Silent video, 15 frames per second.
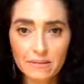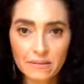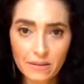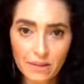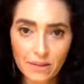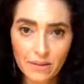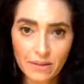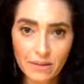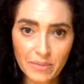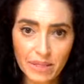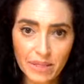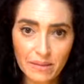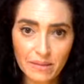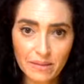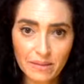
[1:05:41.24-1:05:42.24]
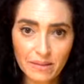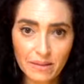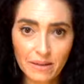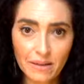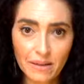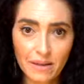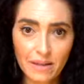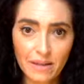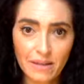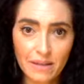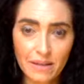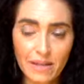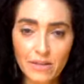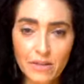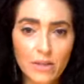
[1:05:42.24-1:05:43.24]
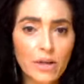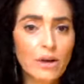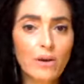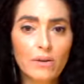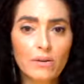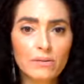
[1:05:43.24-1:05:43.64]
You know what I mean? It's not bad if we no. talk